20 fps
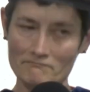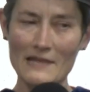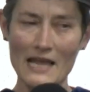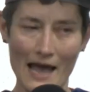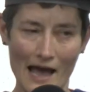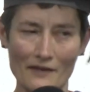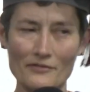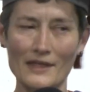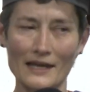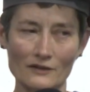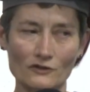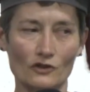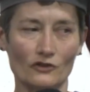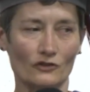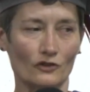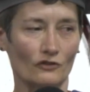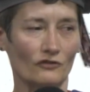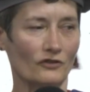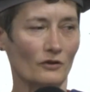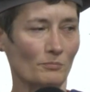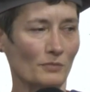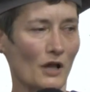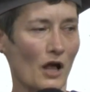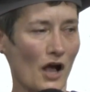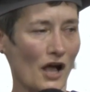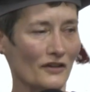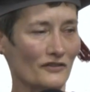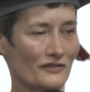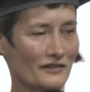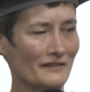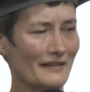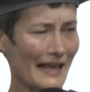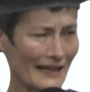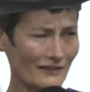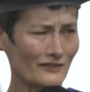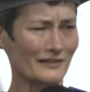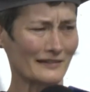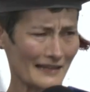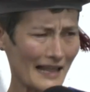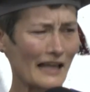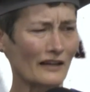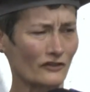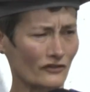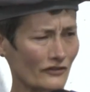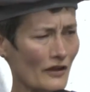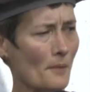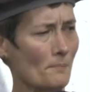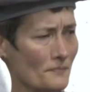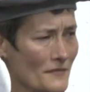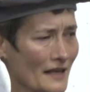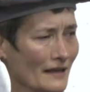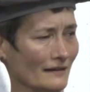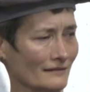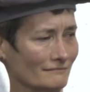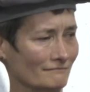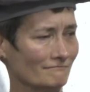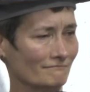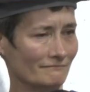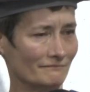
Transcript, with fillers: Yeah, that deserves applause. That's, that's something.